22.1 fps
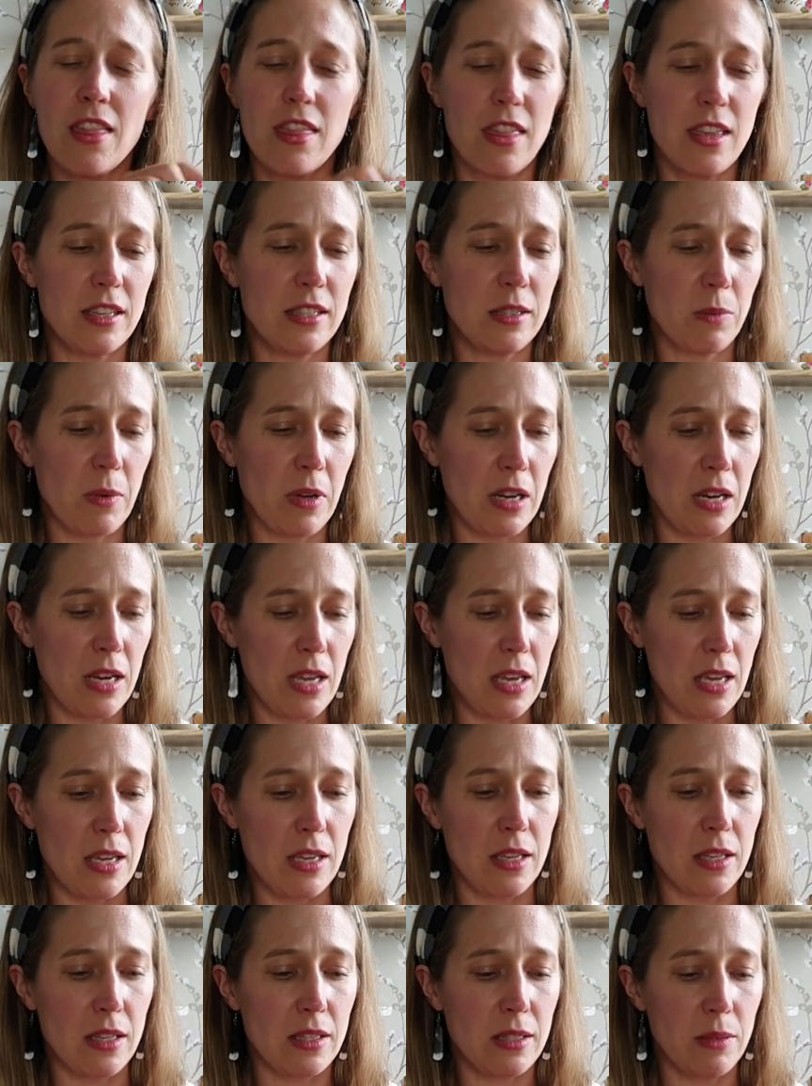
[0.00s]
This one
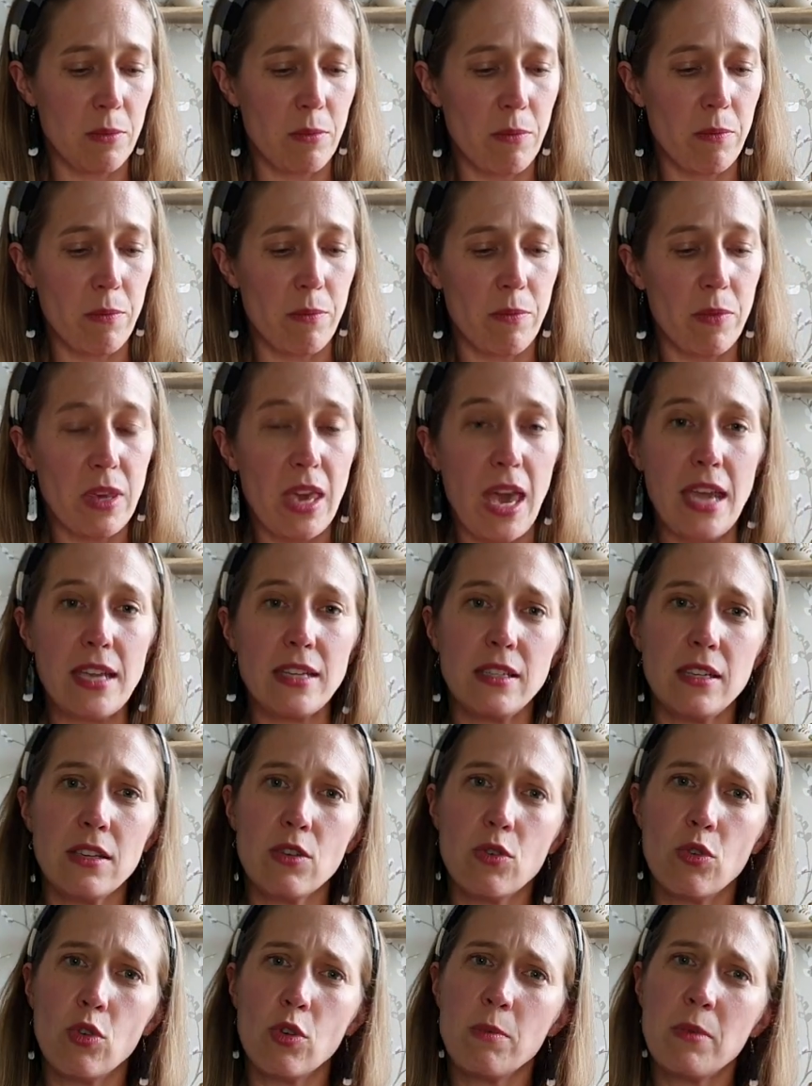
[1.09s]
is Katie
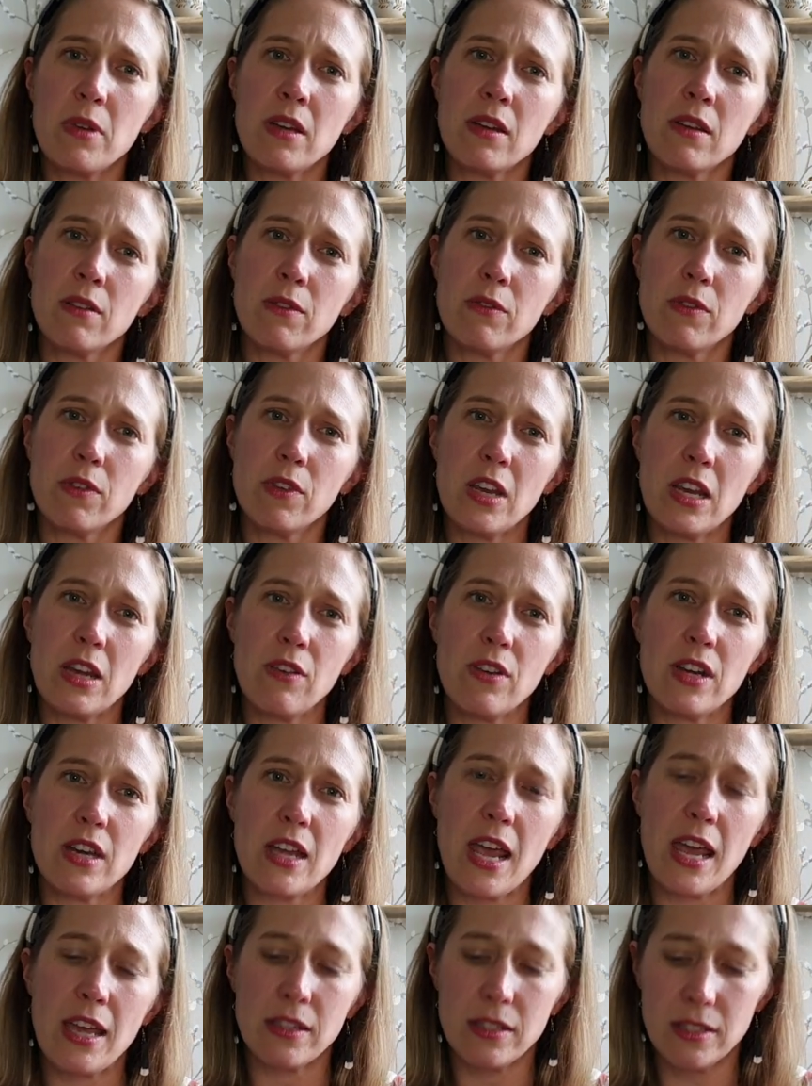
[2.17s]
Cortman for
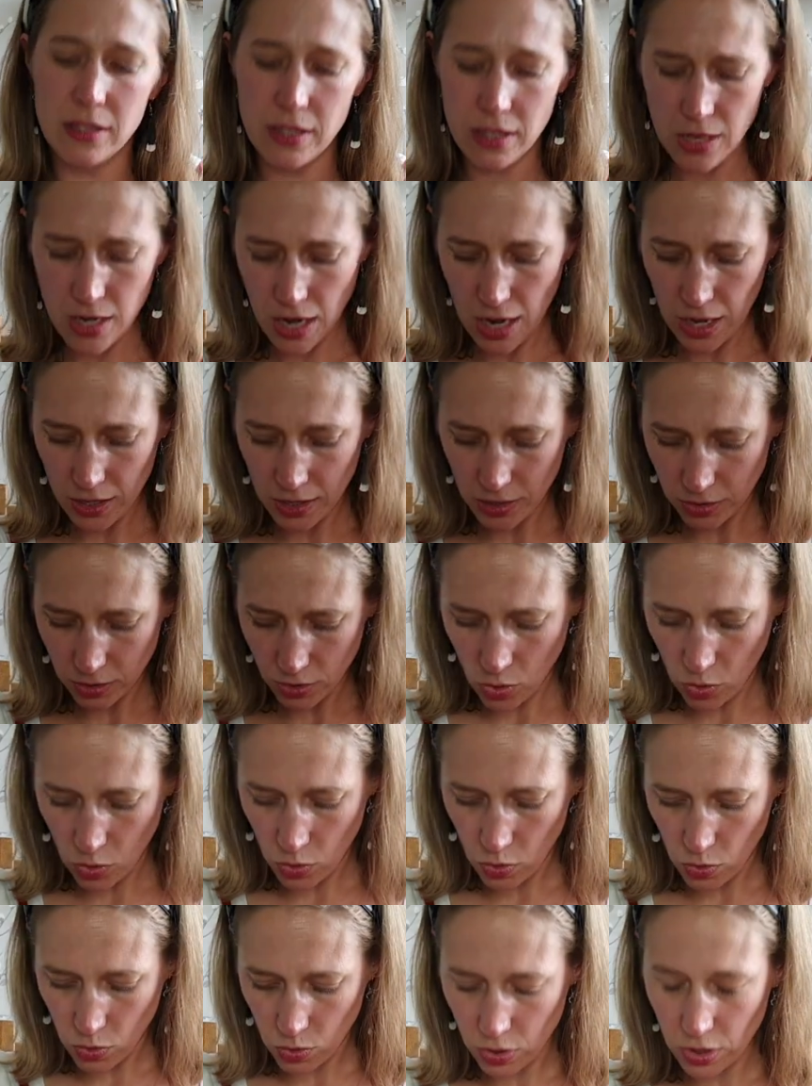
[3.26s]
Narrator Hanson, and it's
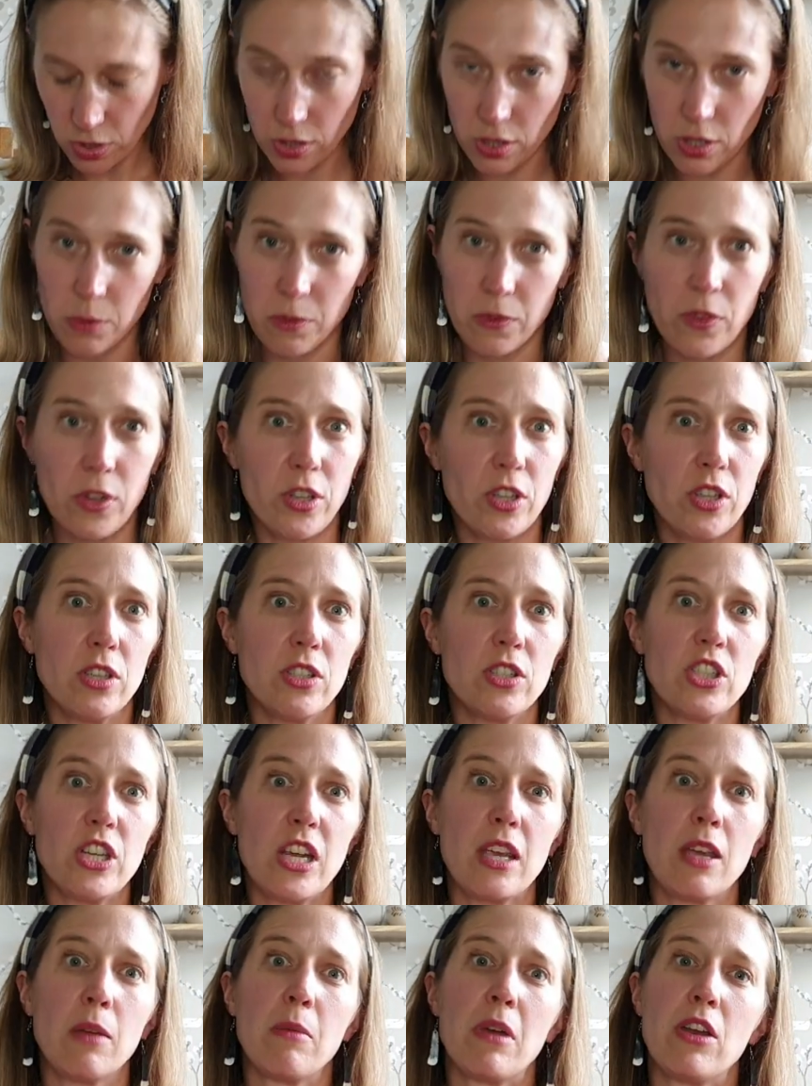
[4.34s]
called, excuse me, I'm
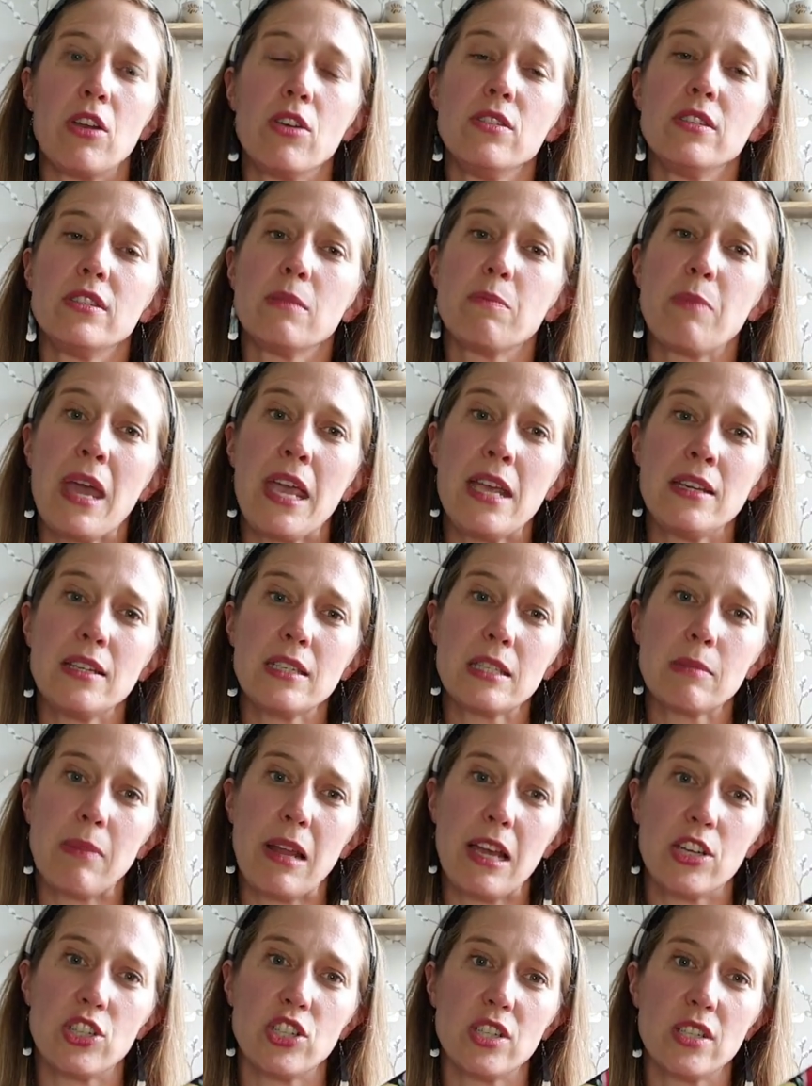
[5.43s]
checking my notes, Paint
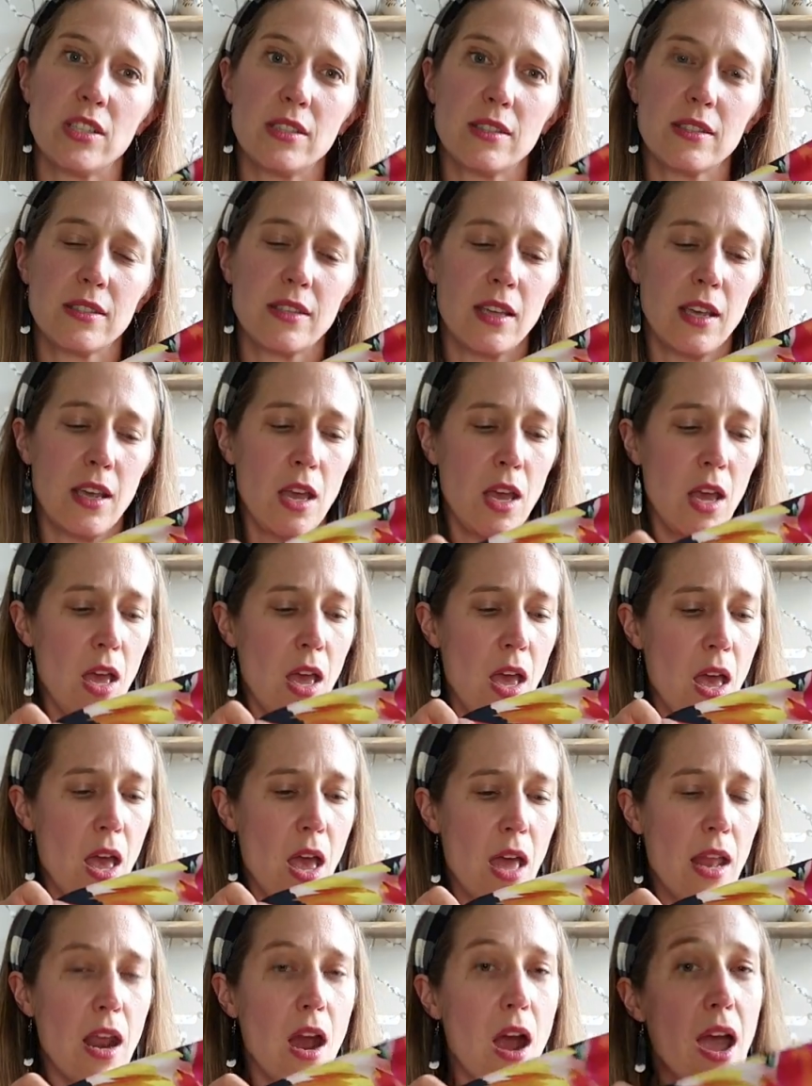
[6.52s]
Splashes.
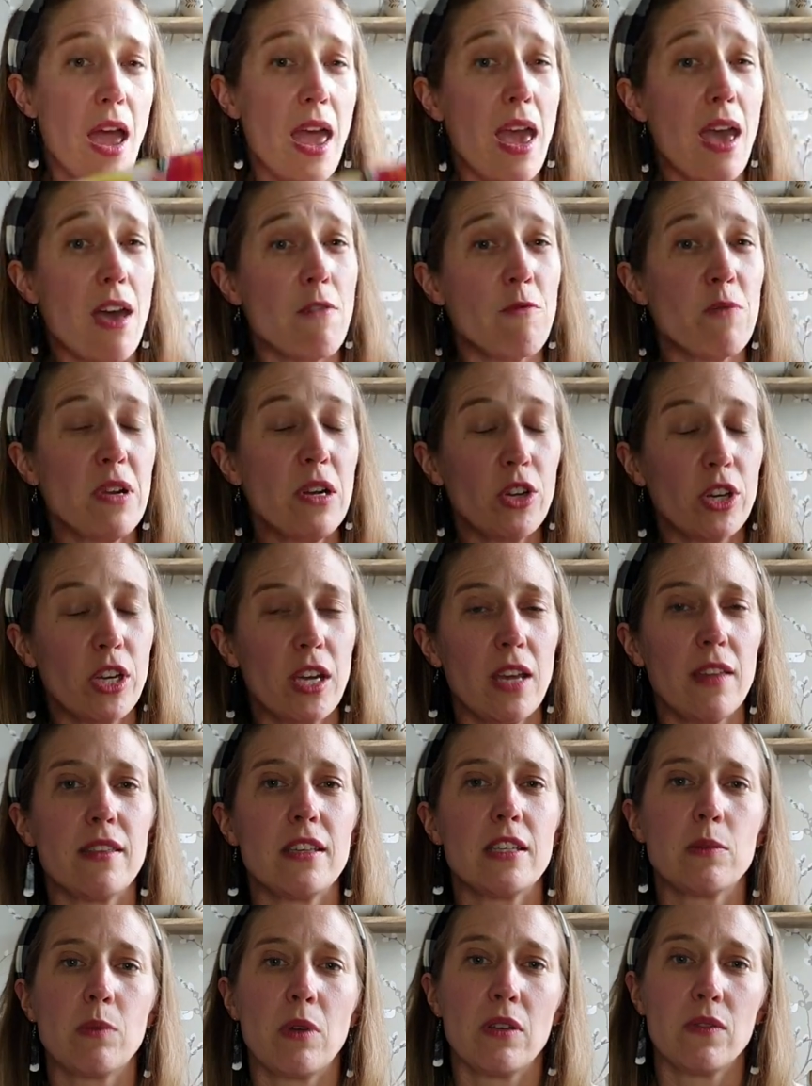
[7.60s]
Now I have been looking at
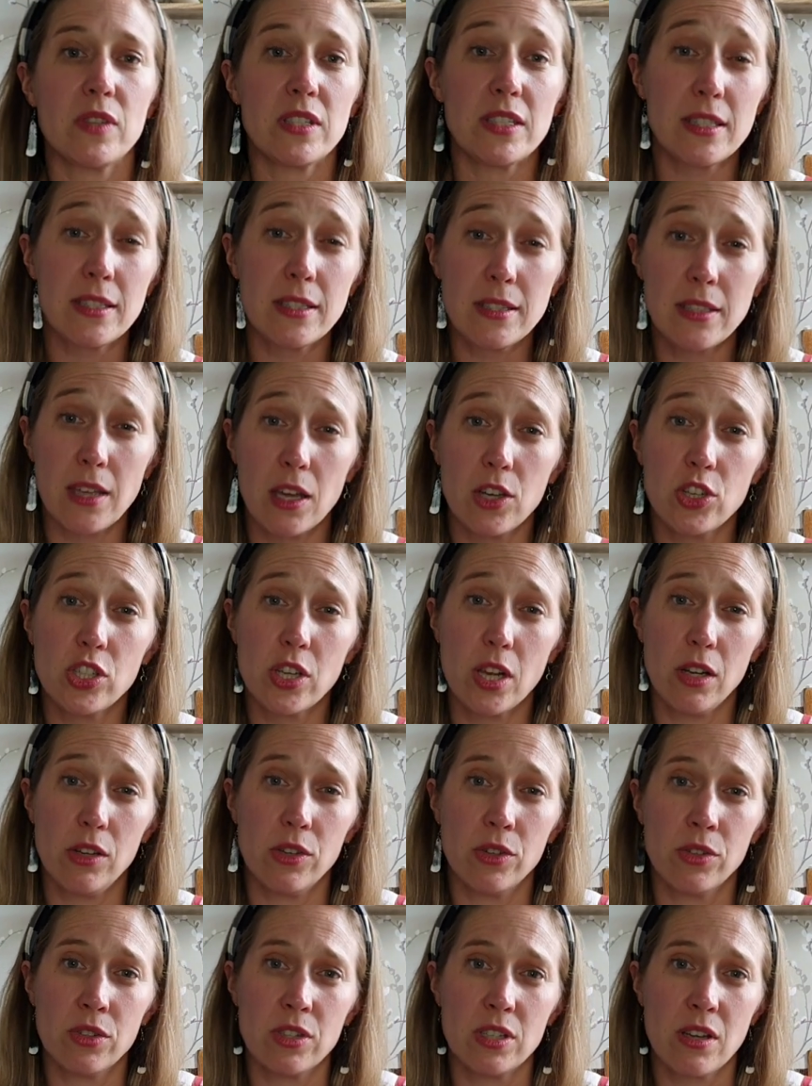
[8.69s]
this one for such a
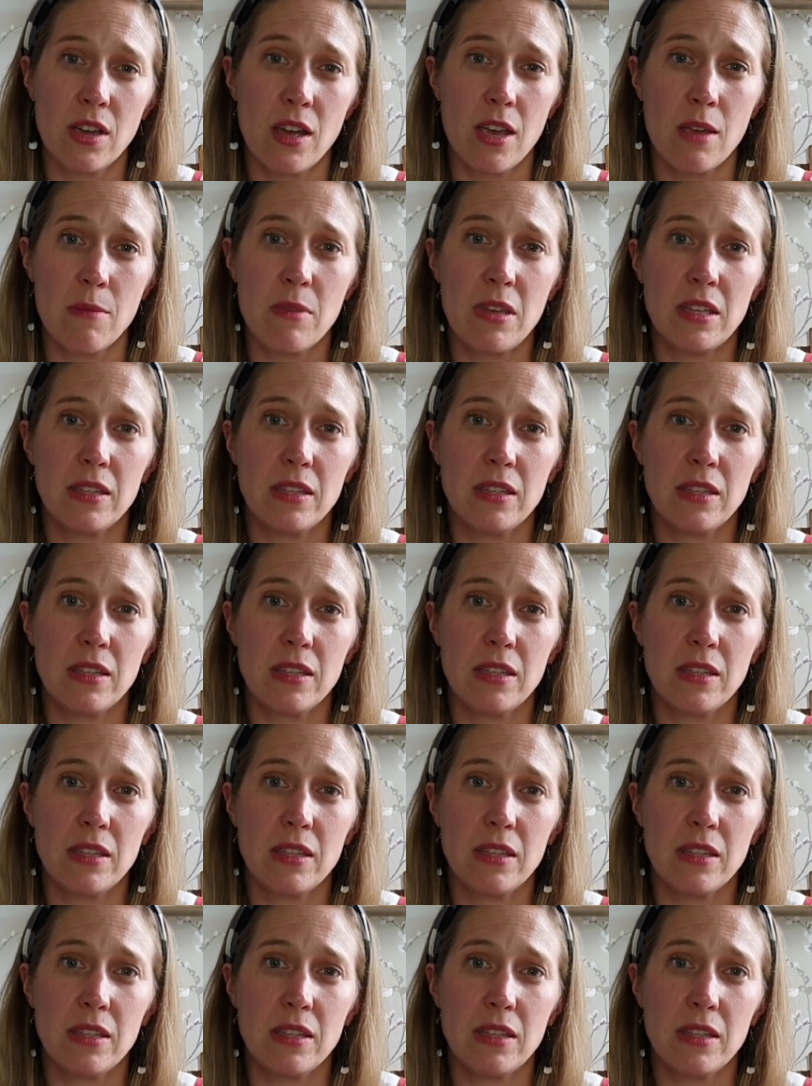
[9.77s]
long time.